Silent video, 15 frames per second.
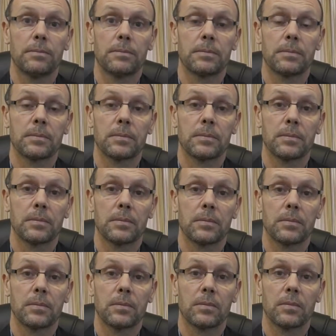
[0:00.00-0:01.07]

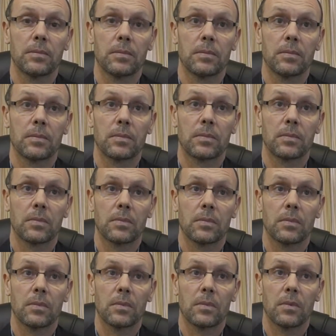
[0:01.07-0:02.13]

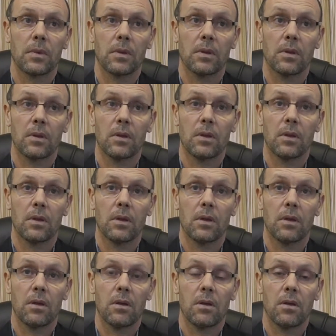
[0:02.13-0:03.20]

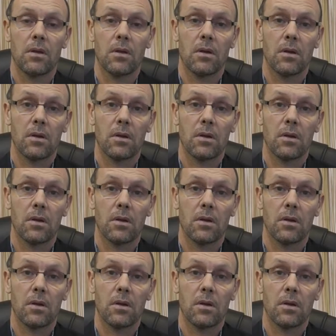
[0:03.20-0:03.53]
(no one is talking)